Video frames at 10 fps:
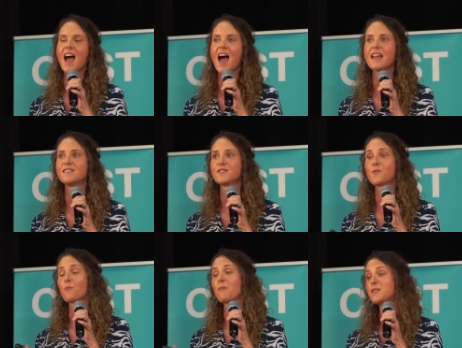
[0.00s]
And
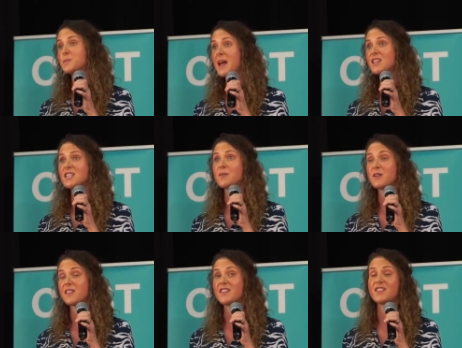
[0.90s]
especially
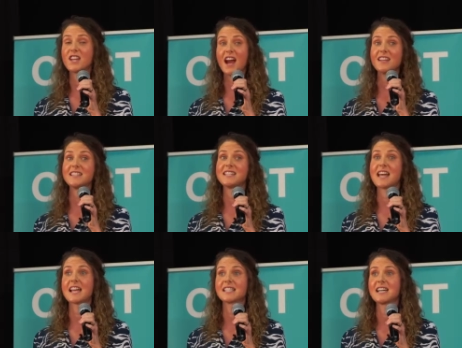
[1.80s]
within the charity
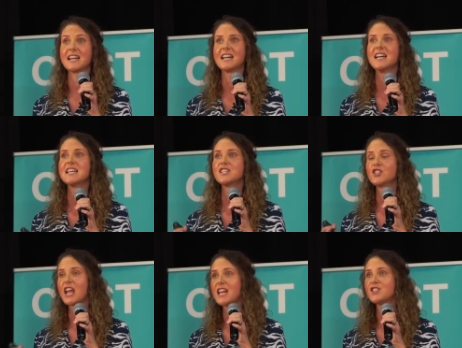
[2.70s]
sector,
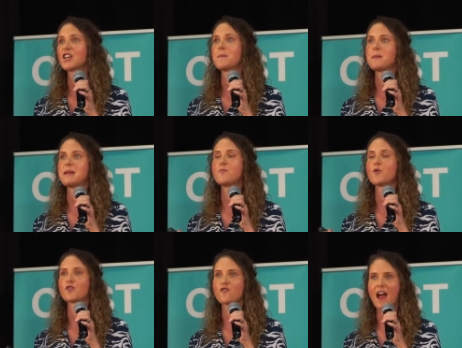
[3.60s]
change can be
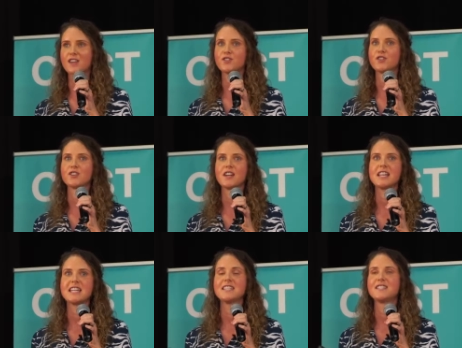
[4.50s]
more gradual.
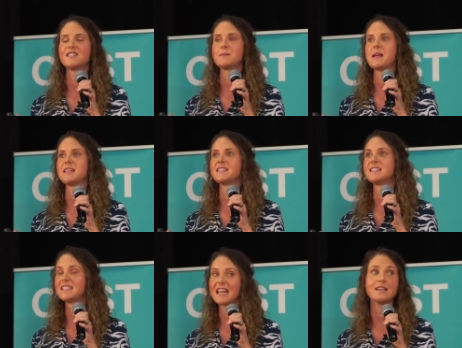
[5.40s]
It needs to be
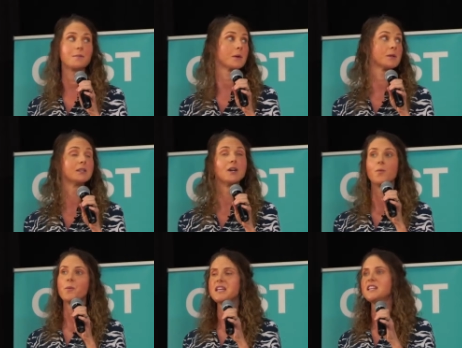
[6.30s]
sustainable.
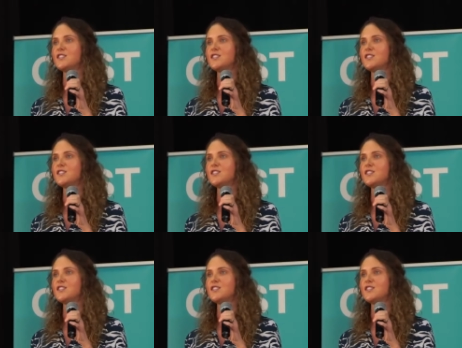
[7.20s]
We need